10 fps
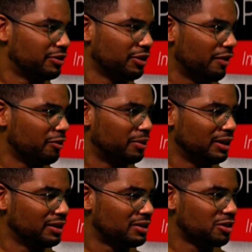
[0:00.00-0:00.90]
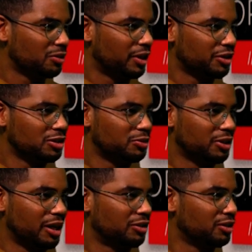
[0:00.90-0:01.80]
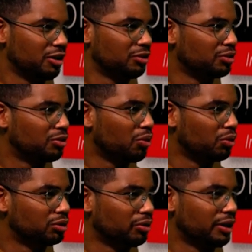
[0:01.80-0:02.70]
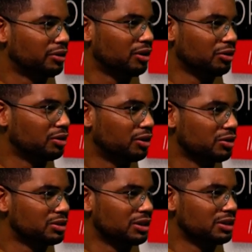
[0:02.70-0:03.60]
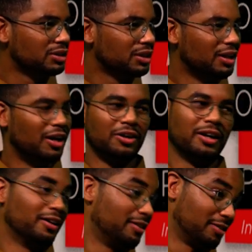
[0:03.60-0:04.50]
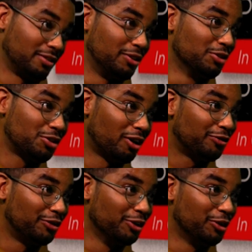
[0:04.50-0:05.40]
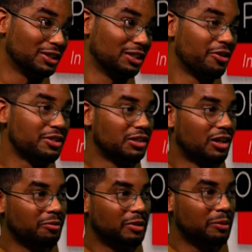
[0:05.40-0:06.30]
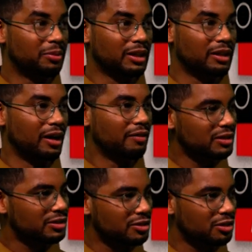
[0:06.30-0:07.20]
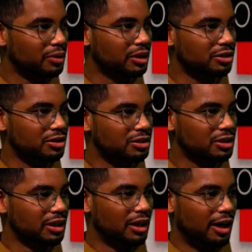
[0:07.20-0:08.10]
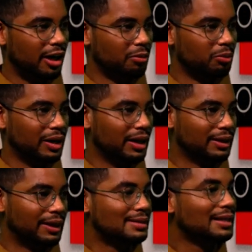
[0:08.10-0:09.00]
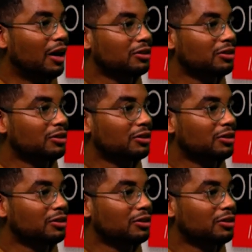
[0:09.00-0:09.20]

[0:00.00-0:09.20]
you haven't been in situations where you had to go to court or had to go to those things? Okay, good shot for you, because I know there's a lot of people that have these situations where it gets